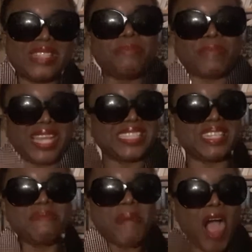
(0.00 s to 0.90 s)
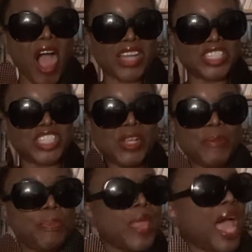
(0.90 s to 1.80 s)
this bloody march.
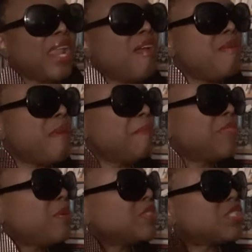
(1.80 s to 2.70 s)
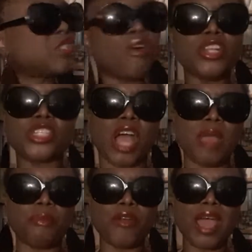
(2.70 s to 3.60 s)
And I remember there was a Scottish guy
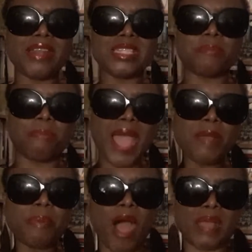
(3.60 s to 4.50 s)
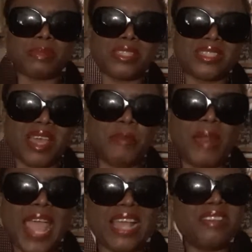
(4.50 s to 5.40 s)
who brought out his bagpipes and started playing.